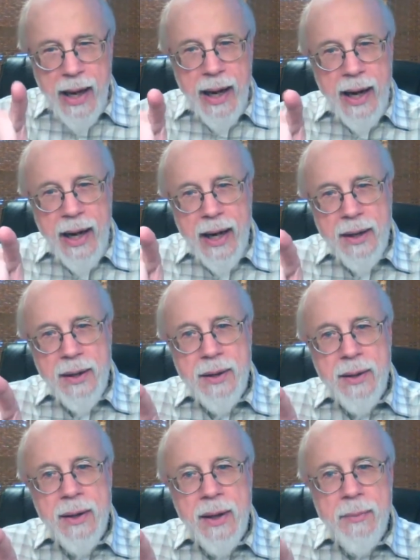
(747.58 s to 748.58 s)
And
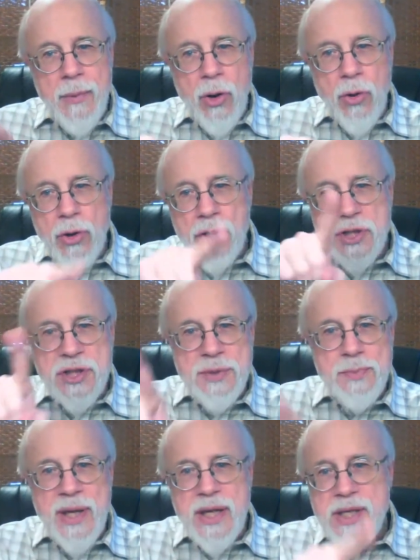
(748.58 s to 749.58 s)
the motor
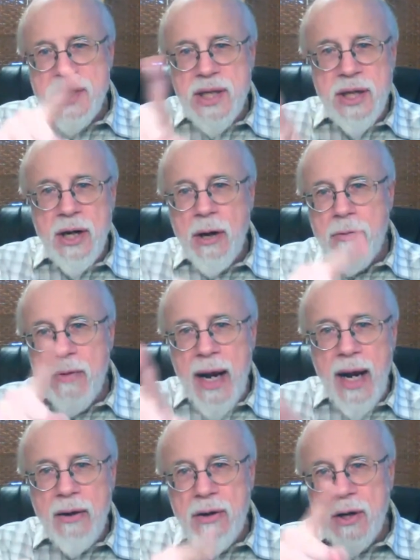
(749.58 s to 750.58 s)
spins it
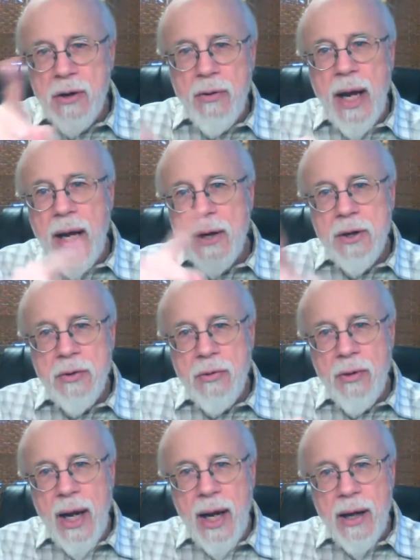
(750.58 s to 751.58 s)
around and around and
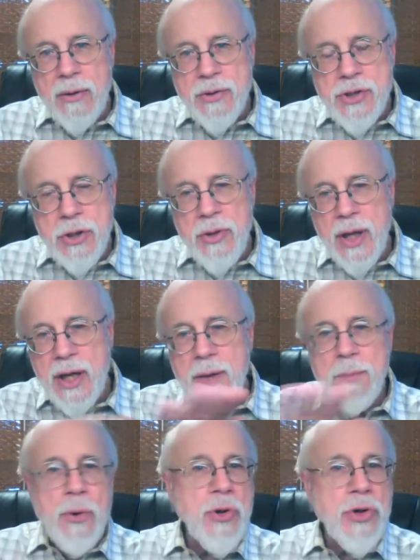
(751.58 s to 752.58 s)
around so that
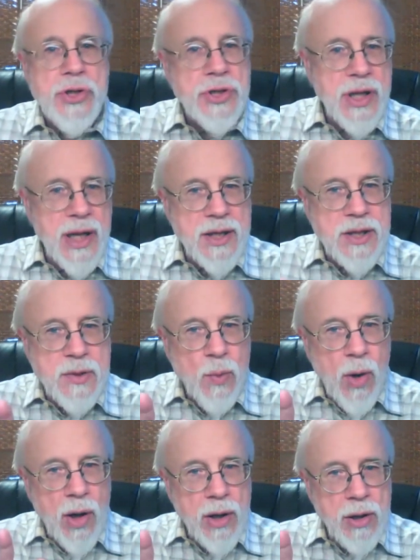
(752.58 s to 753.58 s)
it pushes against
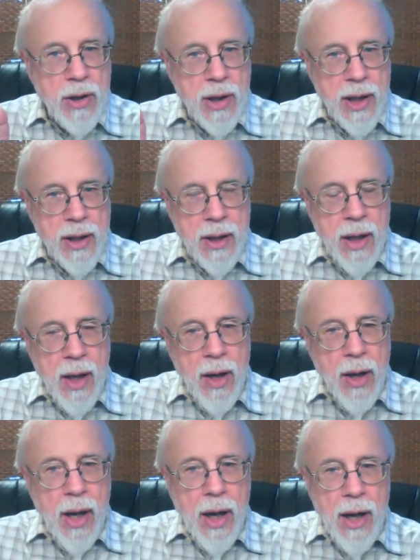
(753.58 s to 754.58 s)
water, and
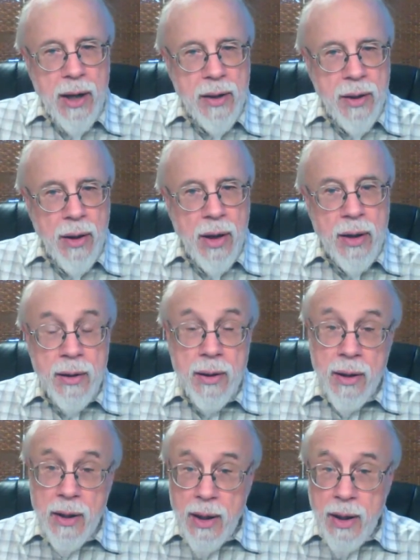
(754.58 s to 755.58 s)

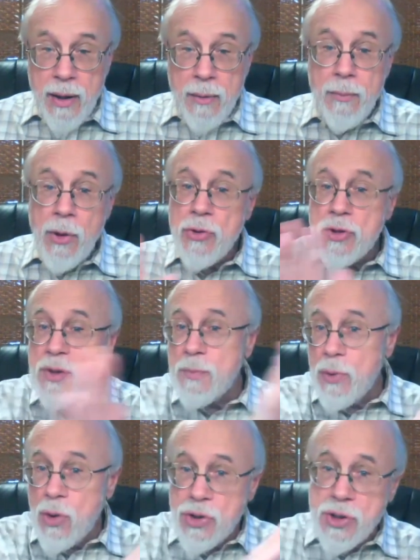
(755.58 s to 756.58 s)
the motion
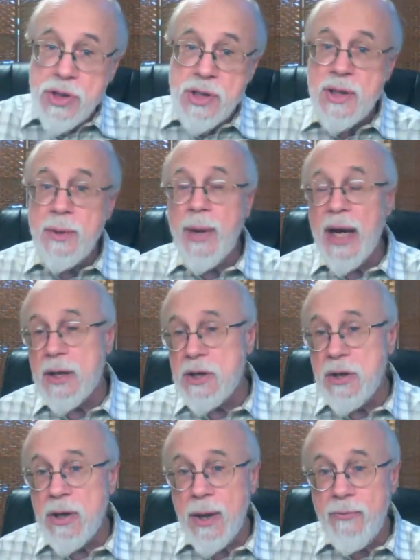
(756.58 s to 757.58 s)
pushes the
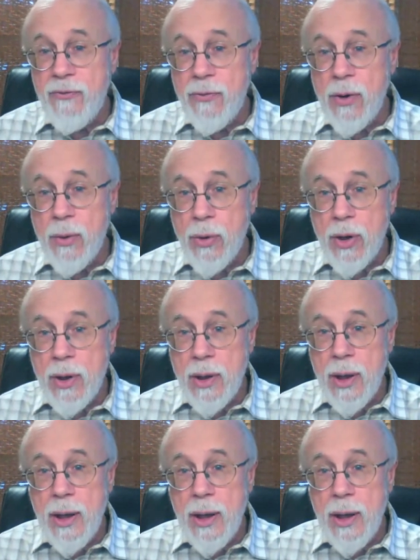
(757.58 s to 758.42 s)
bacterium forward.